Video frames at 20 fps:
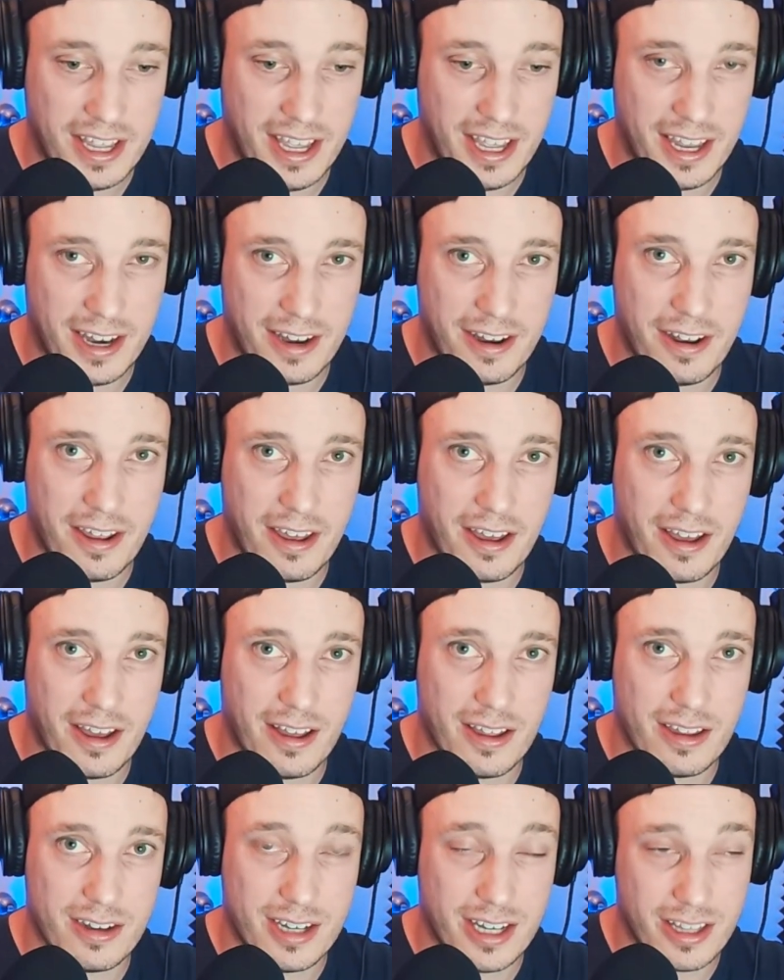And
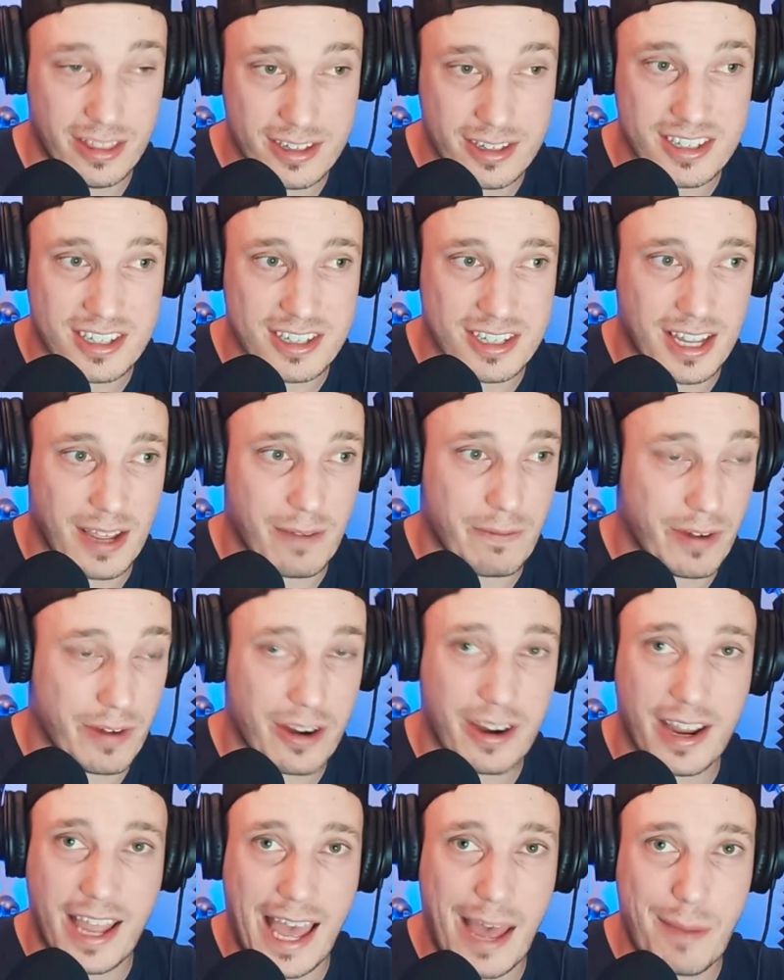needless to say, I'm
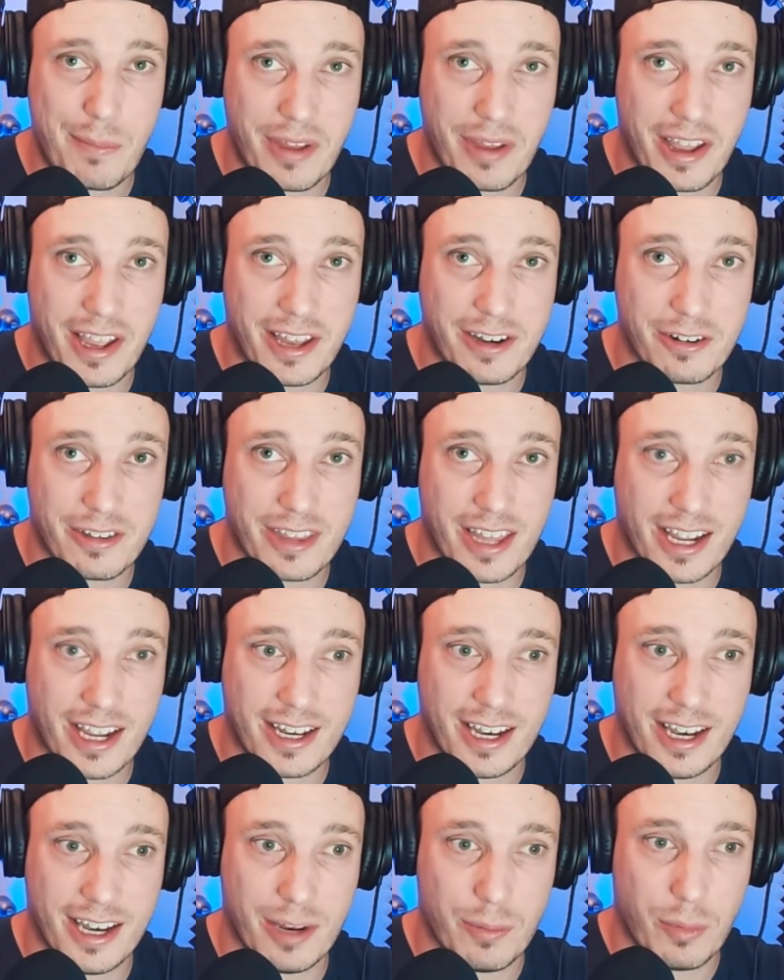very happy I entered that
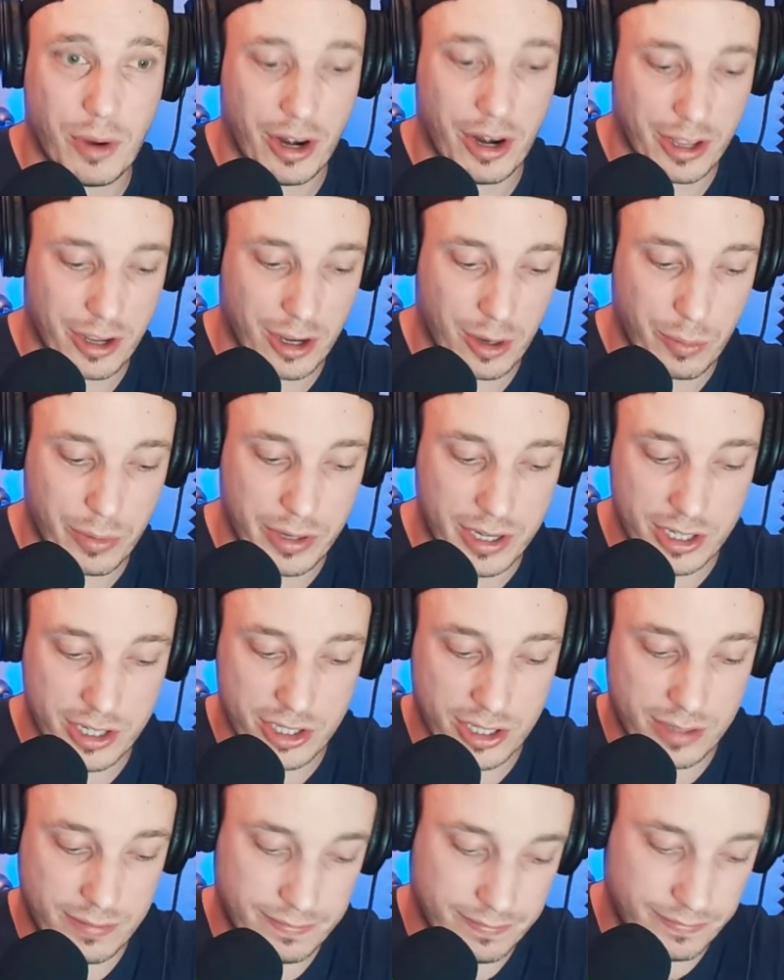Canadian modding
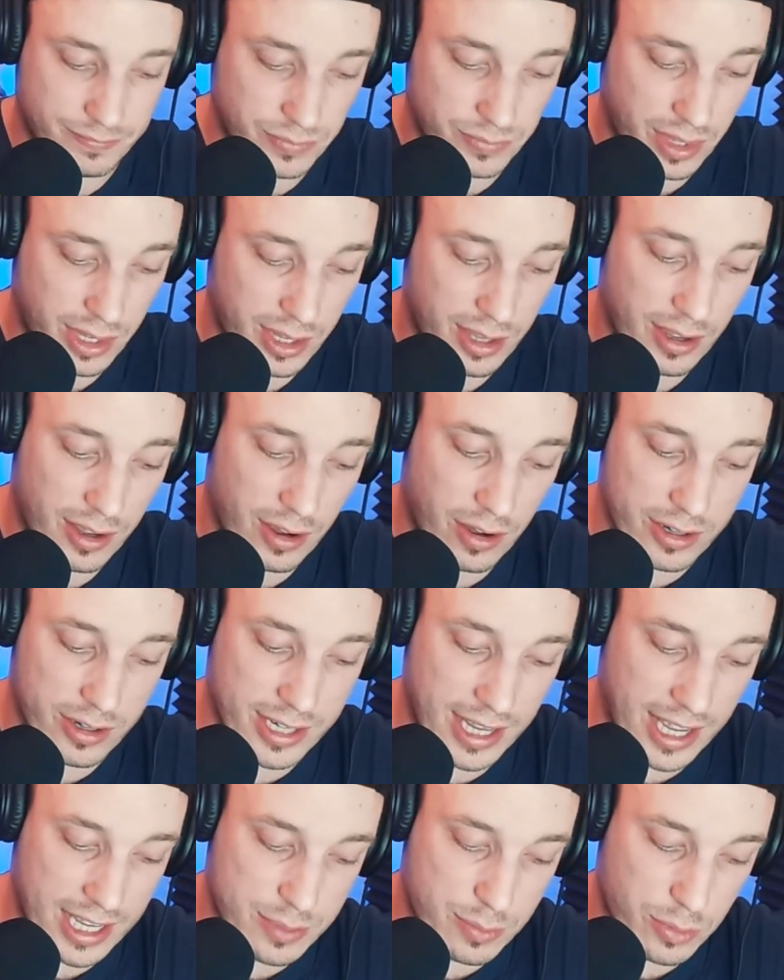competition on
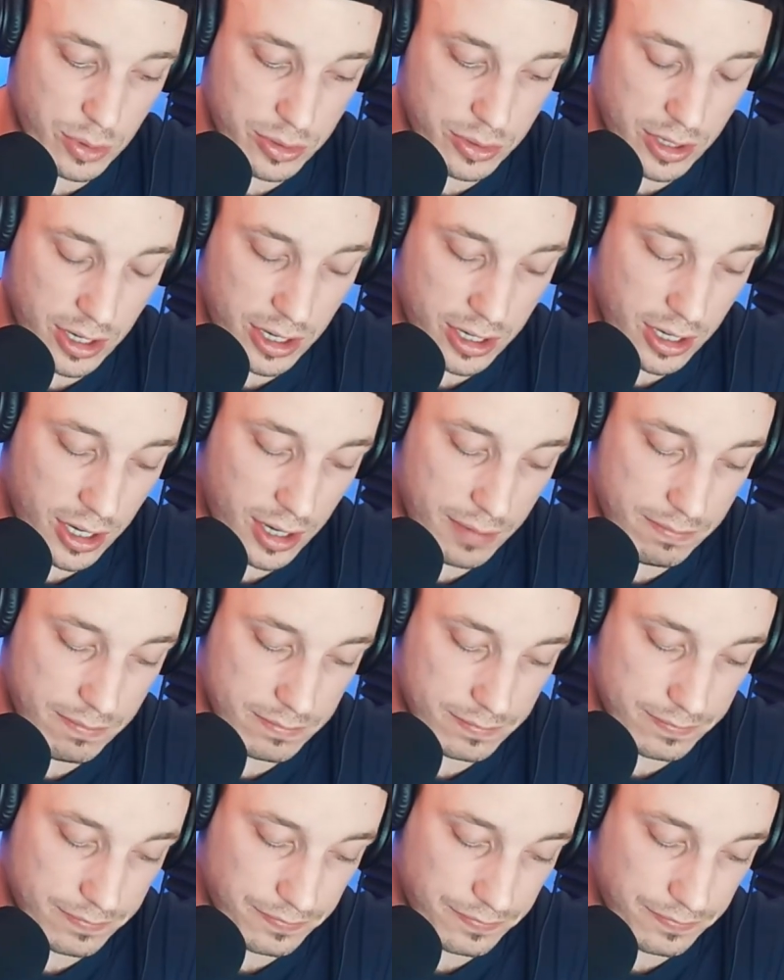dasmode.com.